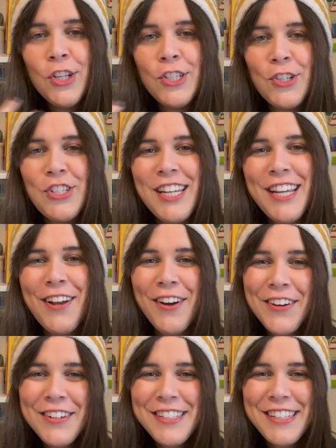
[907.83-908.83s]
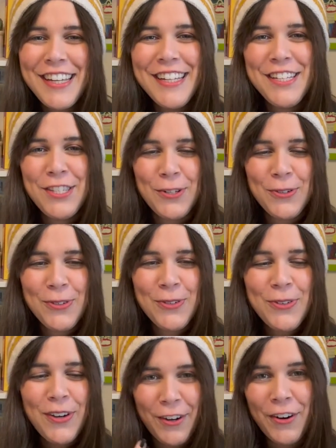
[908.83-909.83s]
So she goes
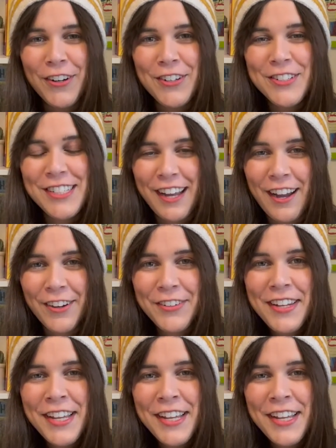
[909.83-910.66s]
into her uncle's town